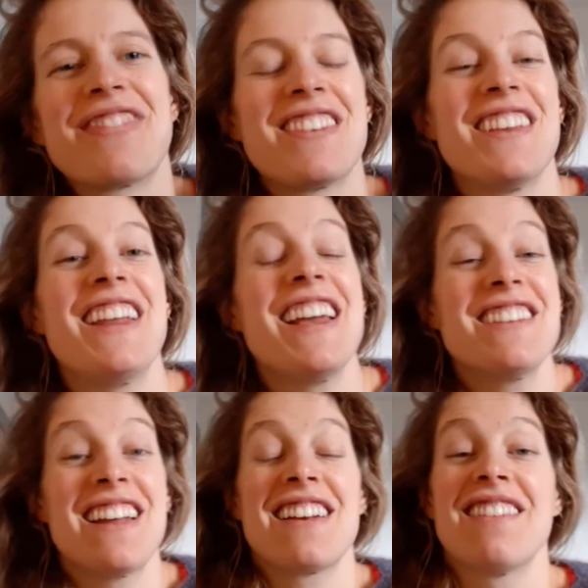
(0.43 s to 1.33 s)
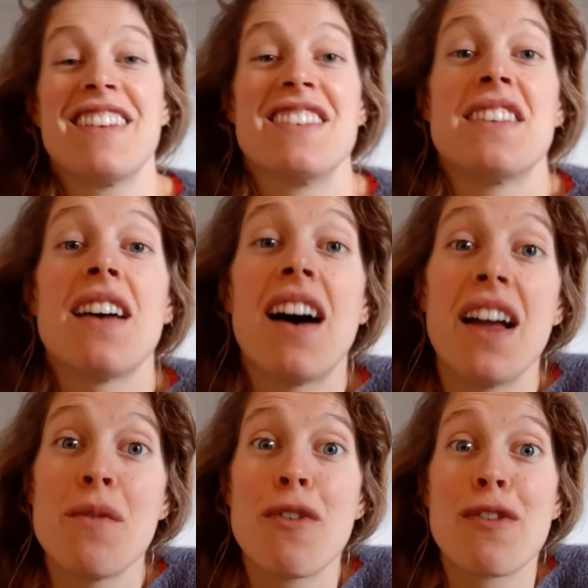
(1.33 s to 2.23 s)
Today's declaration is
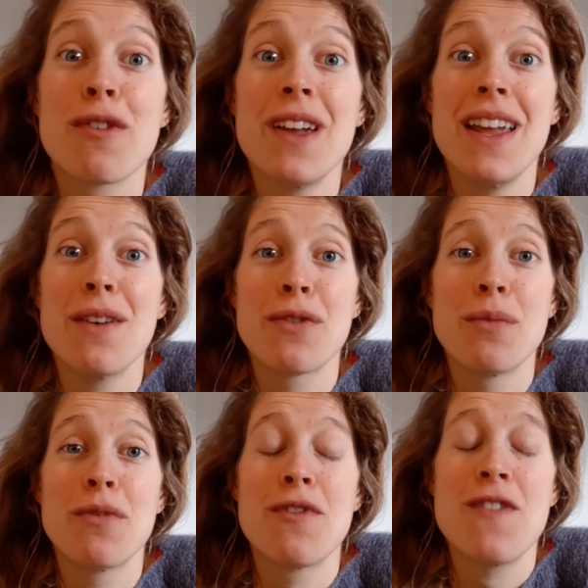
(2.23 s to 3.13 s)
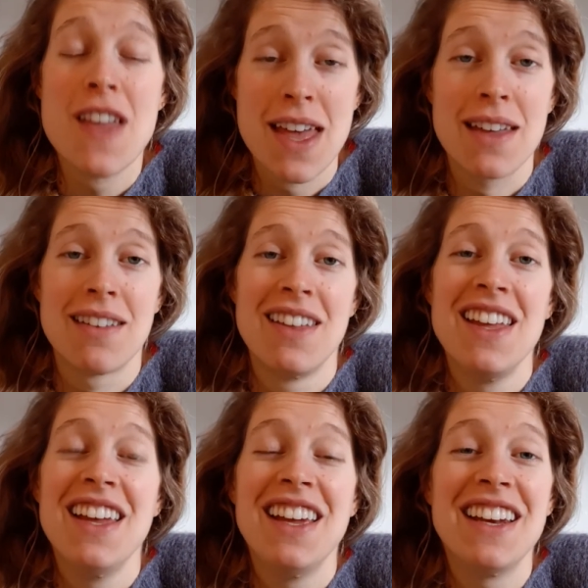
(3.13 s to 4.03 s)
I'm free from fear.
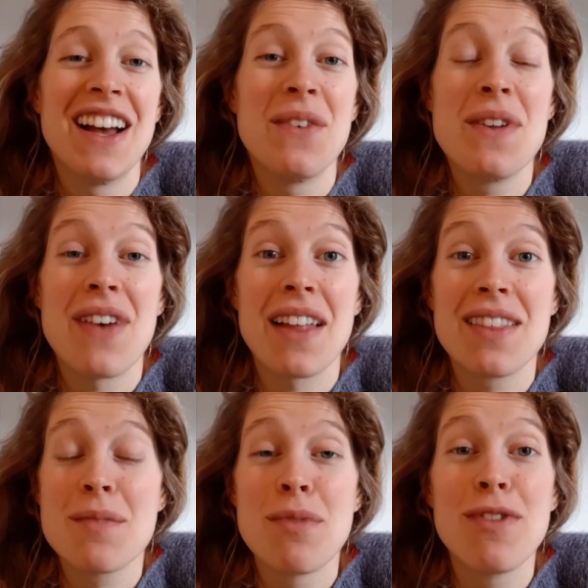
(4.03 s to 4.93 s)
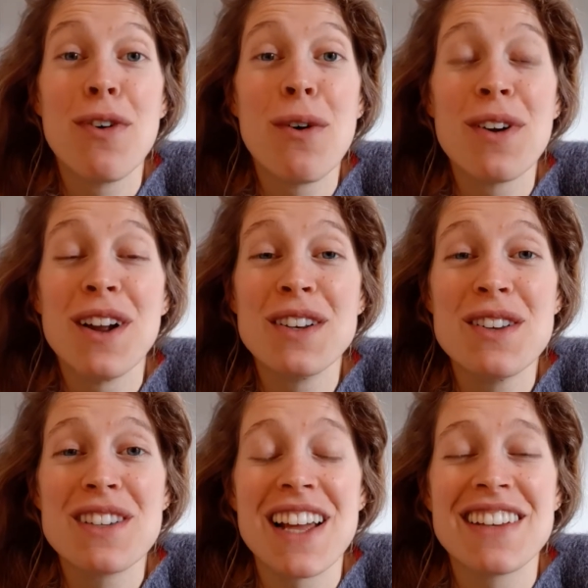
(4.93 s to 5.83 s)
Now, we've had this before in our
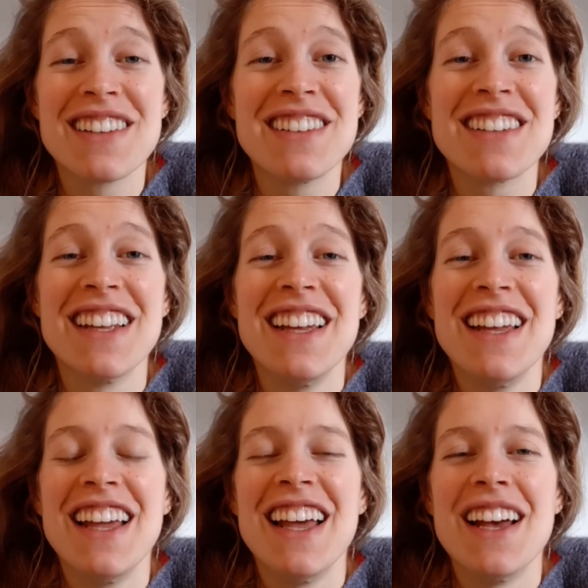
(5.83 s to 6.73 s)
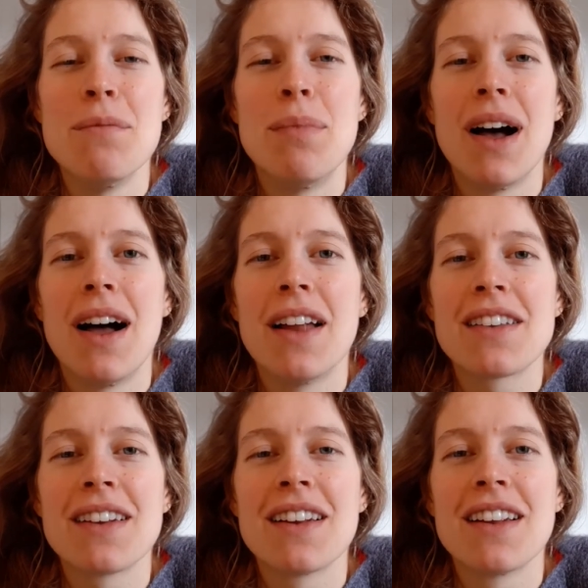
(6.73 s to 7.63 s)
newsletters,
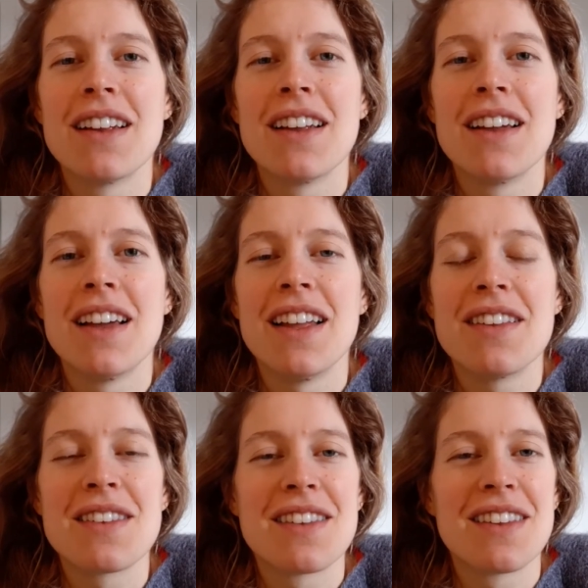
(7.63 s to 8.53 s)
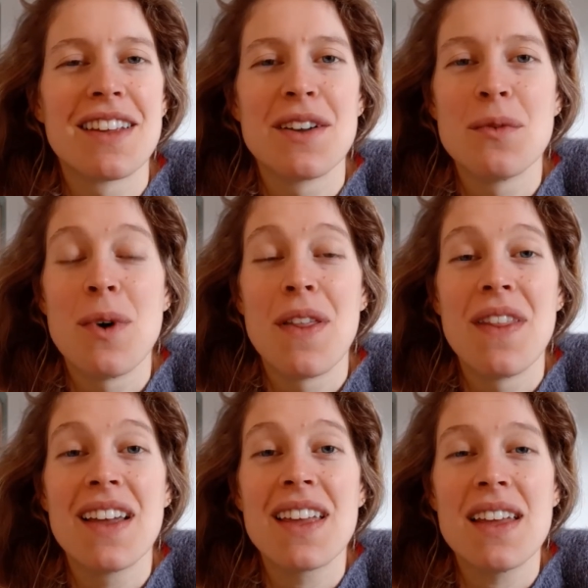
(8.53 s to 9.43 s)
but it's one
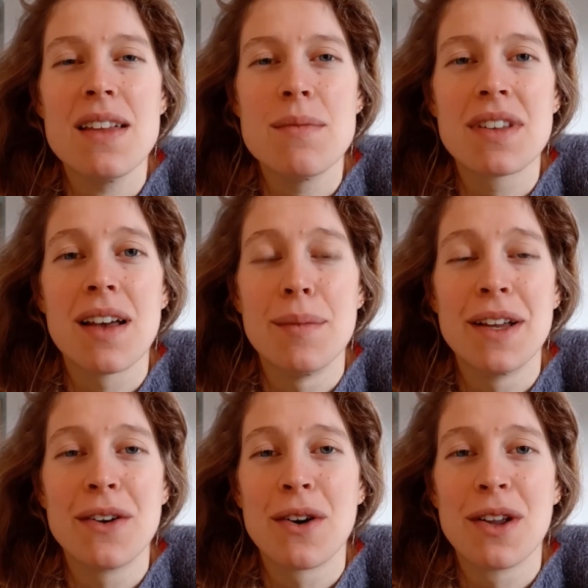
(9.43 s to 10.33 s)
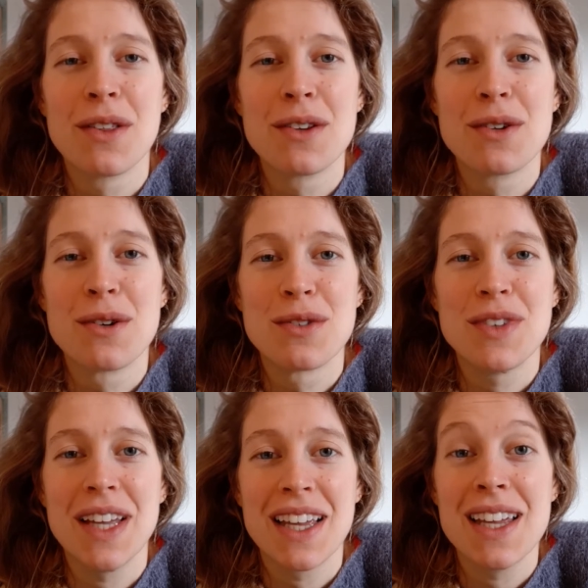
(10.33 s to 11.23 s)
that keeps coming knocking on the door.
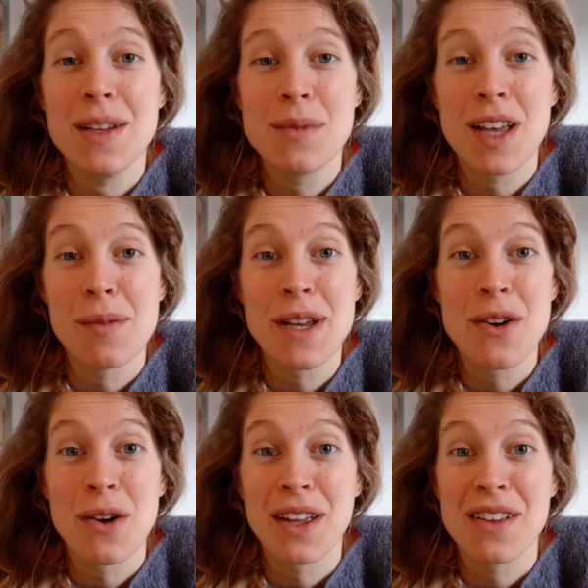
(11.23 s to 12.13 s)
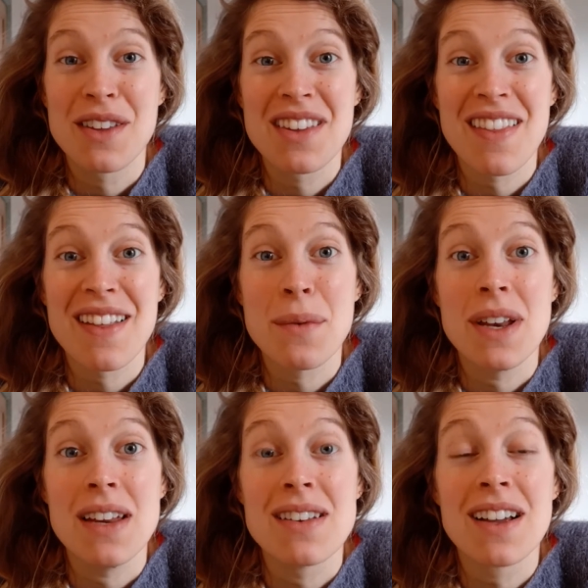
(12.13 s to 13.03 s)
Fear keeps coming knocking. So, something we
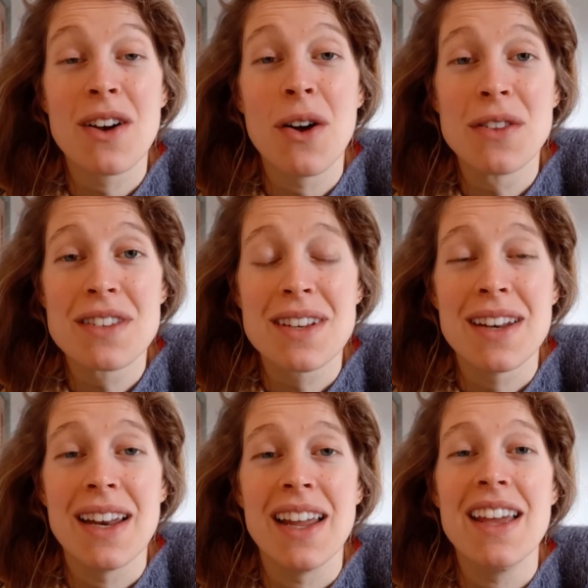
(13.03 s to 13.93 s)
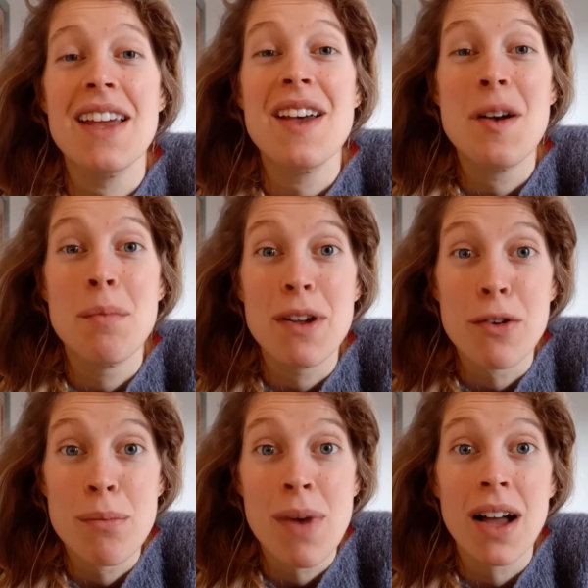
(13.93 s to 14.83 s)
need to constantly be
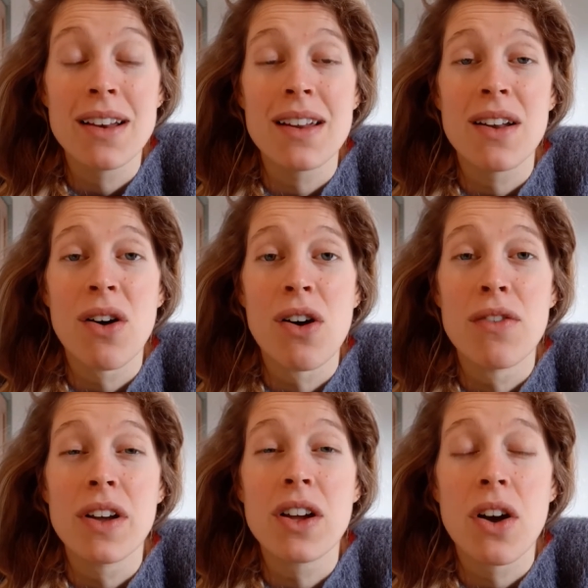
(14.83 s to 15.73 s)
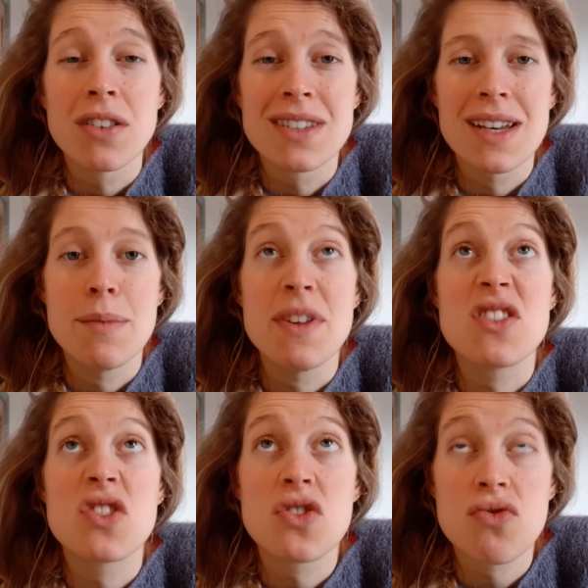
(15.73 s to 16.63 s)
reminded of and constantly be
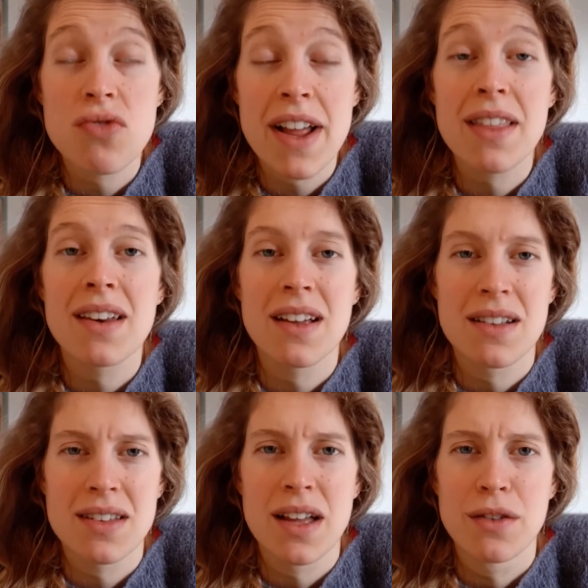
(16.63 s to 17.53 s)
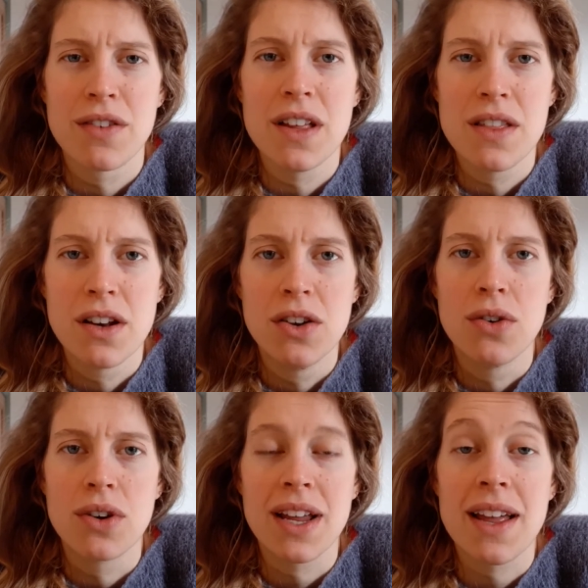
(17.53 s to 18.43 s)
strengthening ourselves in the
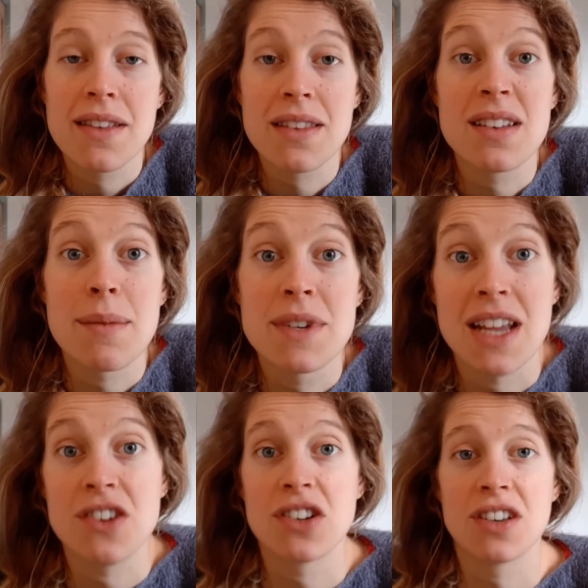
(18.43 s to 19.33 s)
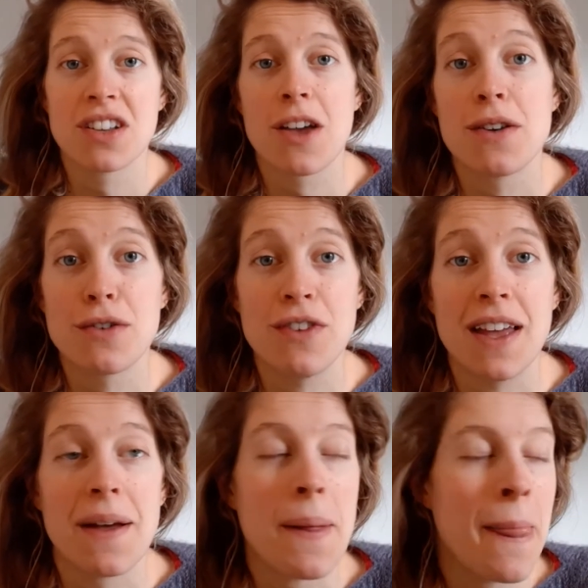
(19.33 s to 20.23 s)
Lord against the temptation to go into
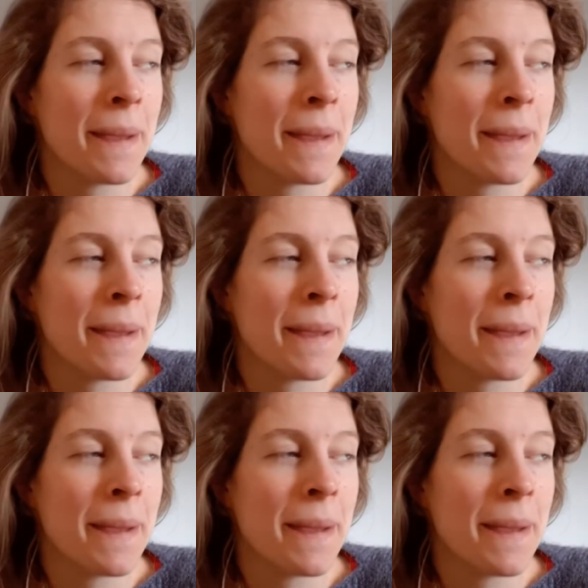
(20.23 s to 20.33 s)
fear.